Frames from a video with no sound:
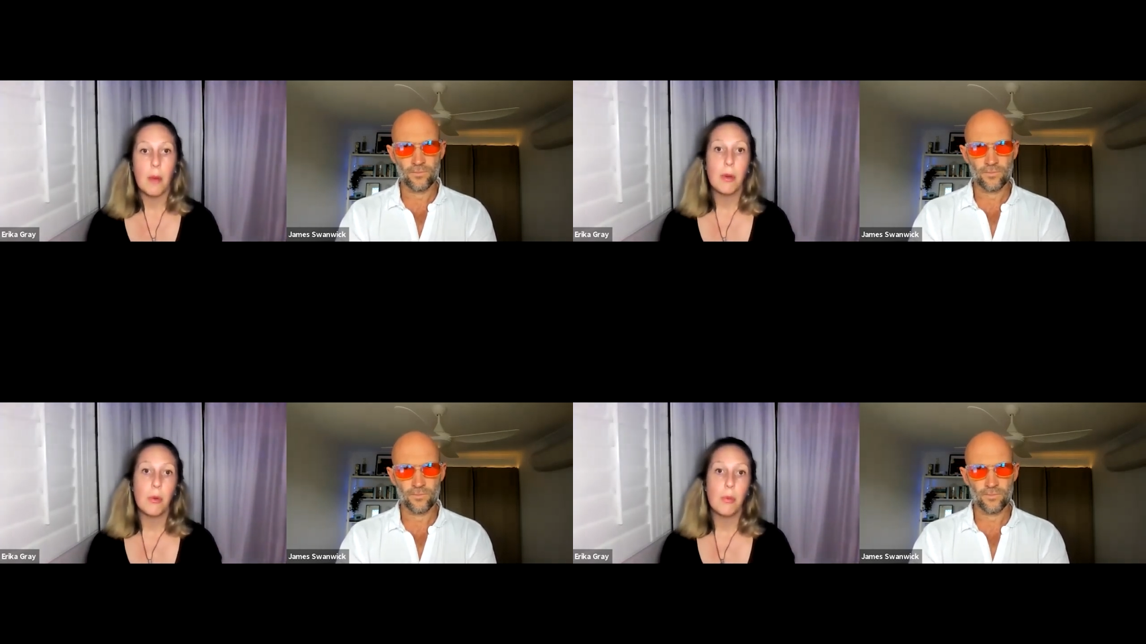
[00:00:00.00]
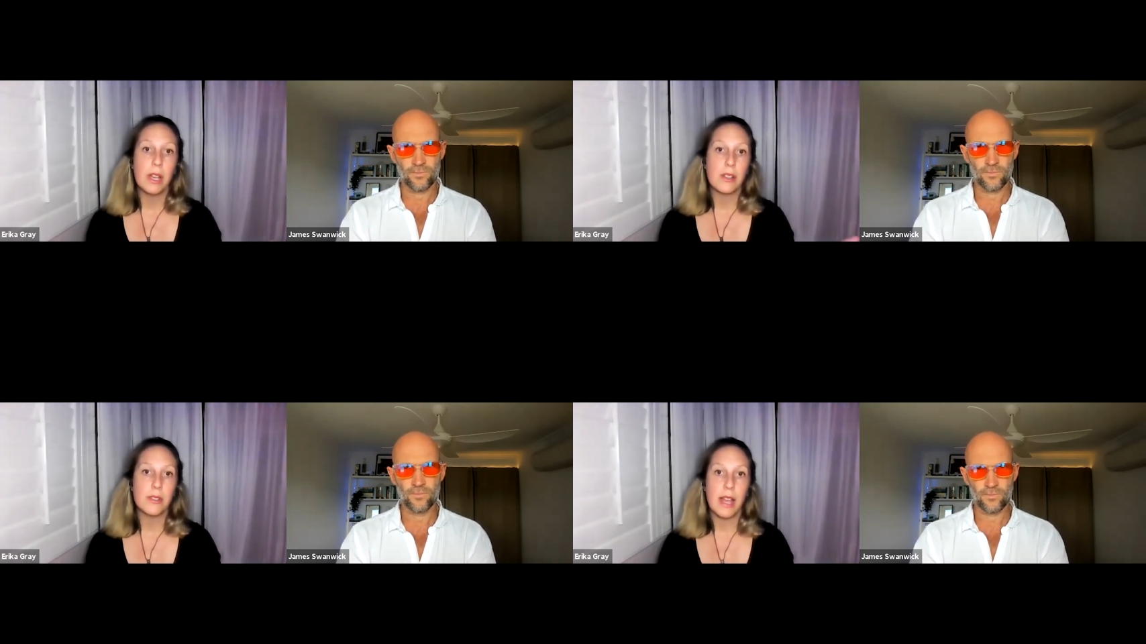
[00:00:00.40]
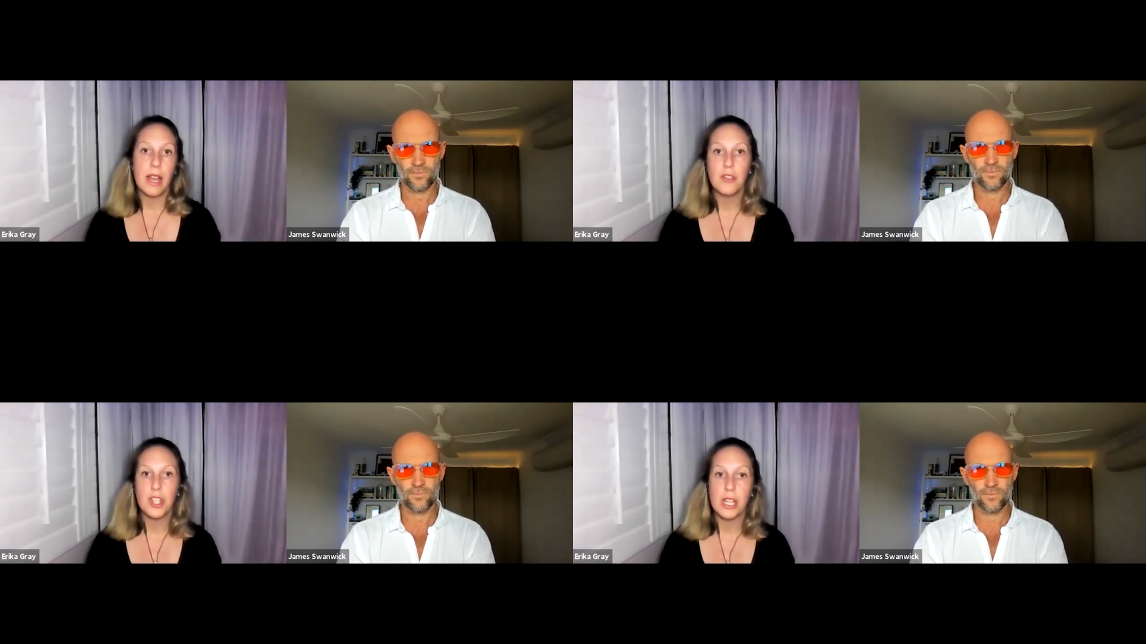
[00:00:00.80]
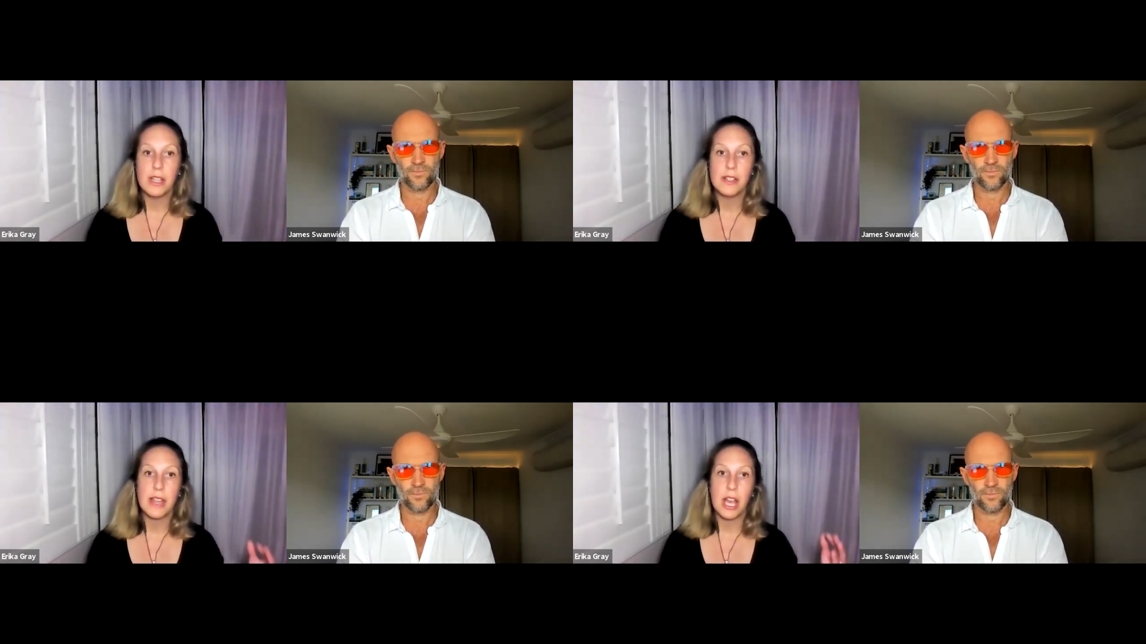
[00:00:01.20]
Speaker 1: but we also have
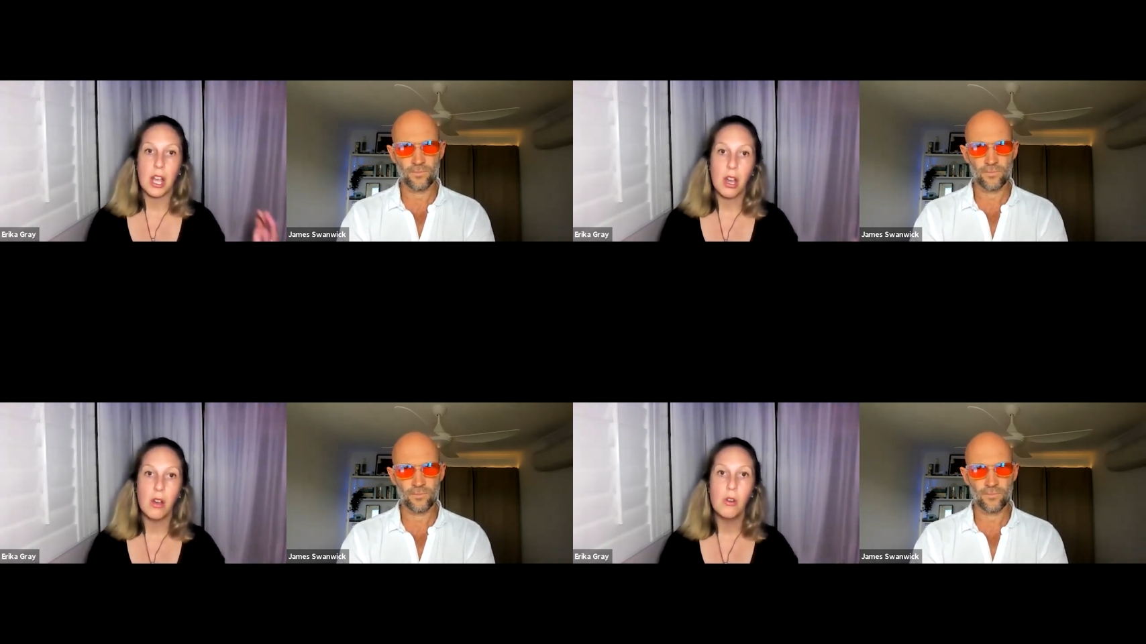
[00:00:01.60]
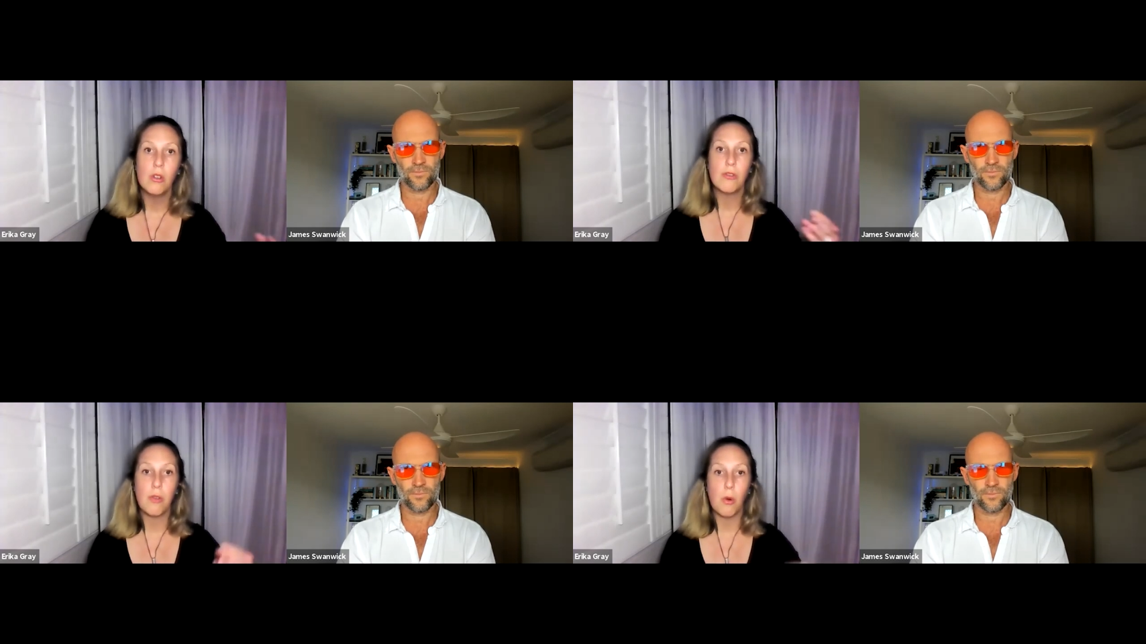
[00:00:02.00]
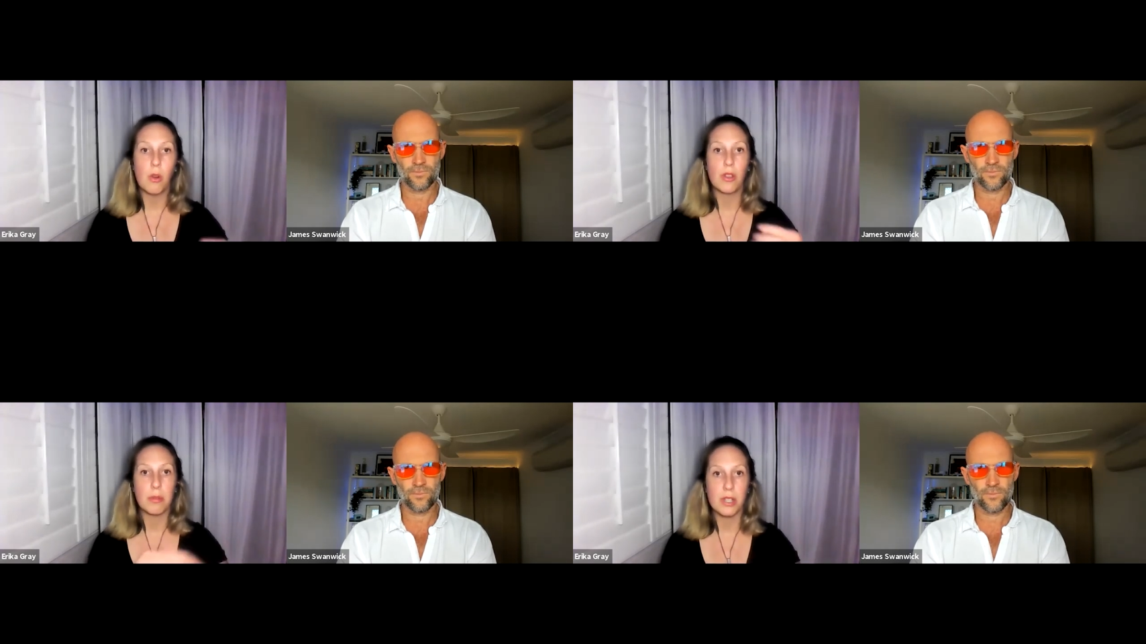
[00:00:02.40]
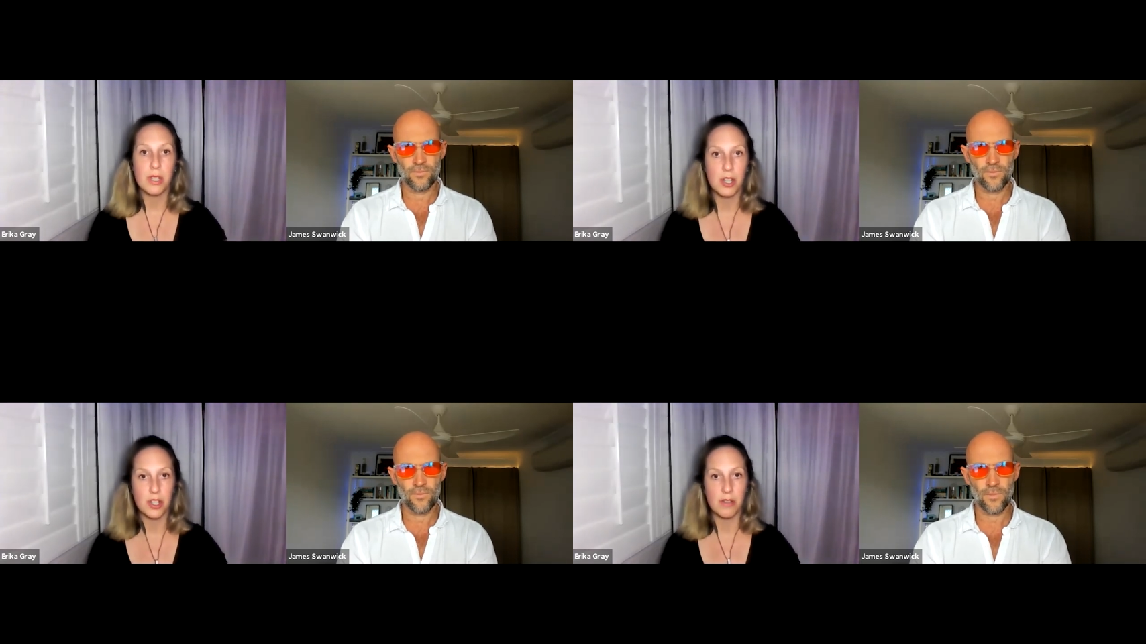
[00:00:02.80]
genes that code for the
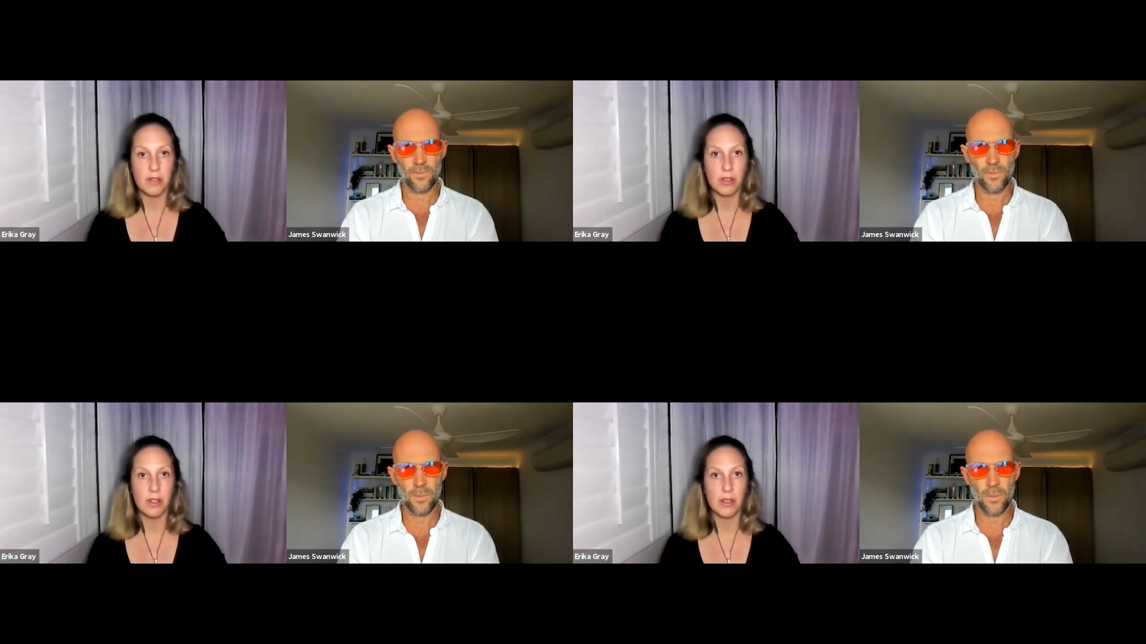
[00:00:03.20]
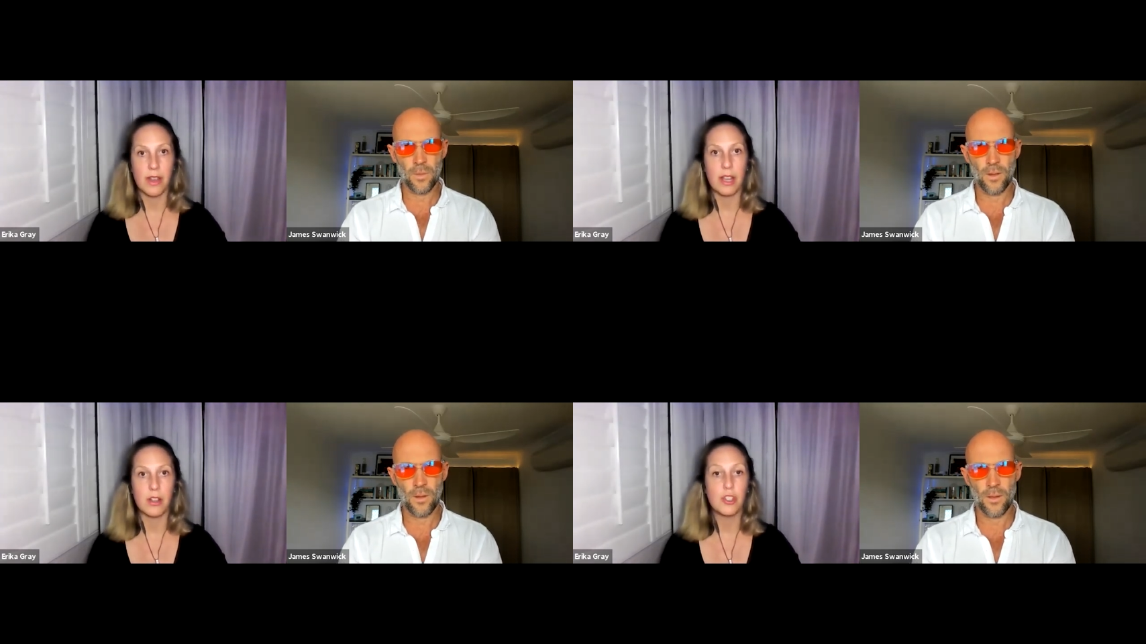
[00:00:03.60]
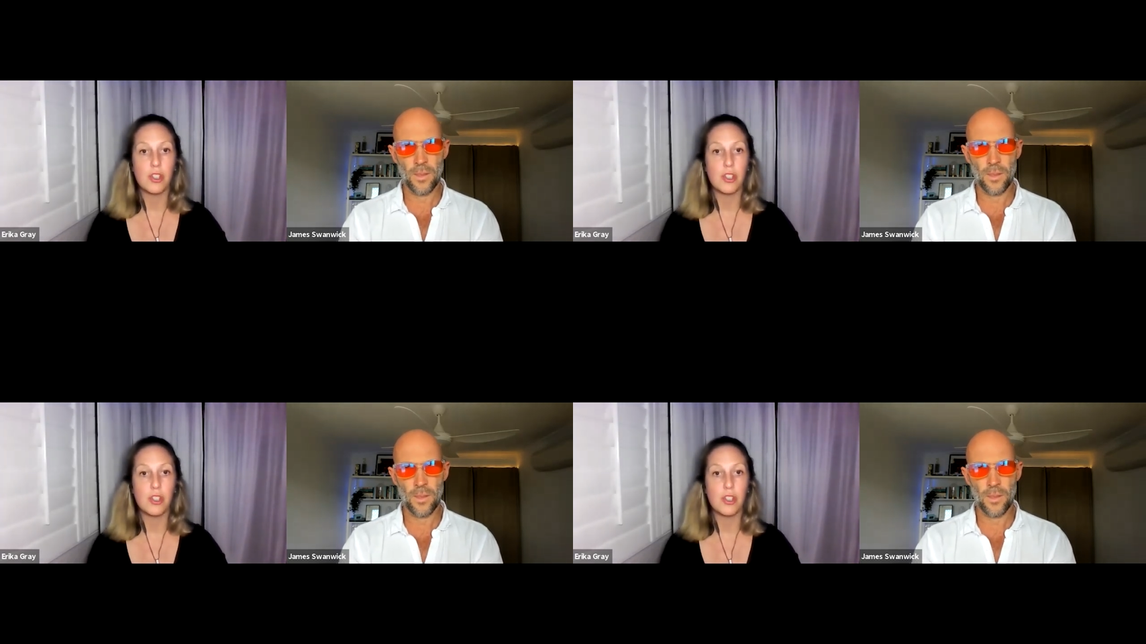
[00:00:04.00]
production of glutathione.